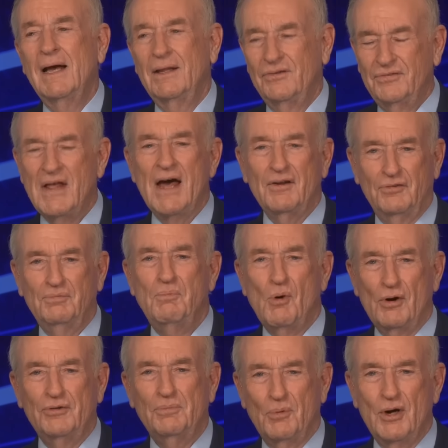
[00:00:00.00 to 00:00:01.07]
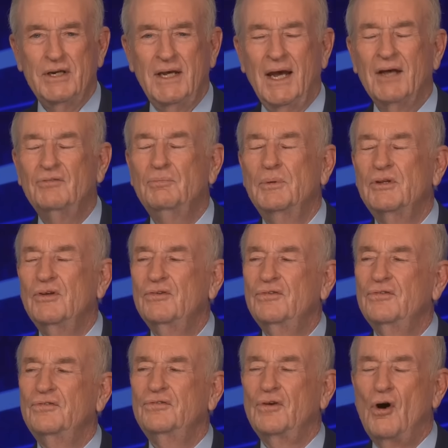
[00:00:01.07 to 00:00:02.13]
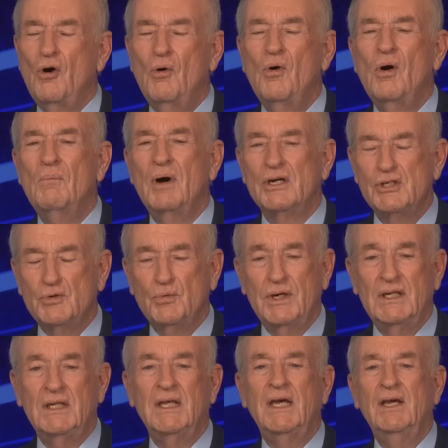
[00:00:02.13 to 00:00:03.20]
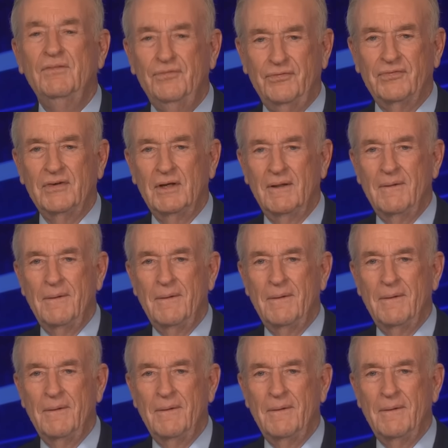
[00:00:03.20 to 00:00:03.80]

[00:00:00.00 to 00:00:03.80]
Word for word: It's not a sports broadcast, but this is so much relief